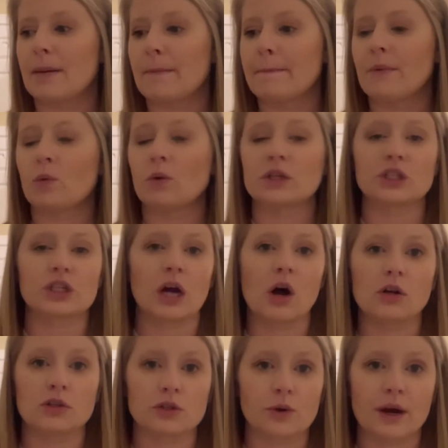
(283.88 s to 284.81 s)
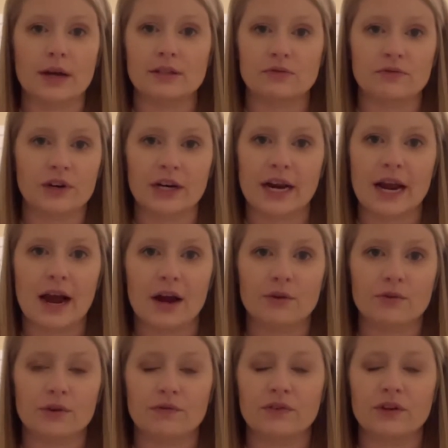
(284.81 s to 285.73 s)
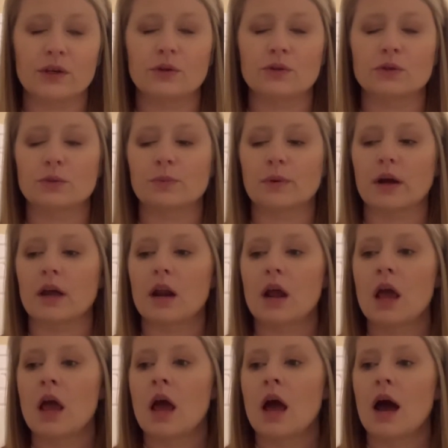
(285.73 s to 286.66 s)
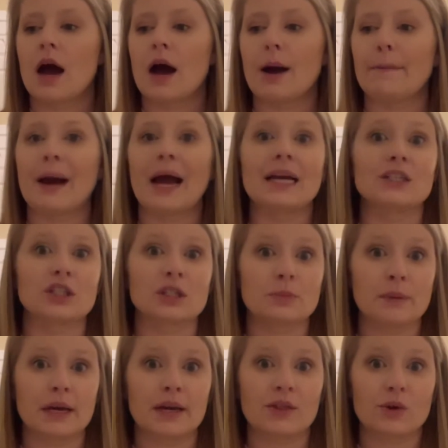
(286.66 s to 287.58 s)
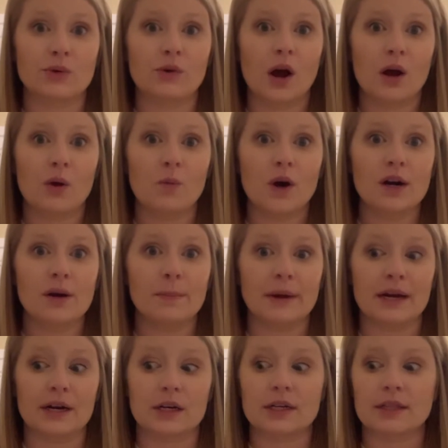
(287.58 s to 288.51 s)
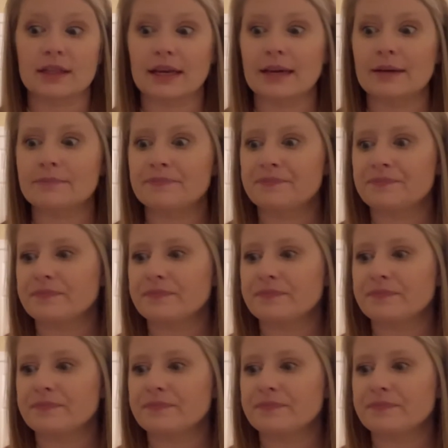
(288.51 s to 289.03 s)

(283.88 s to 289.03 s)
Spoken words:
which also has very high reviews, but I just picked the wrong one apparently.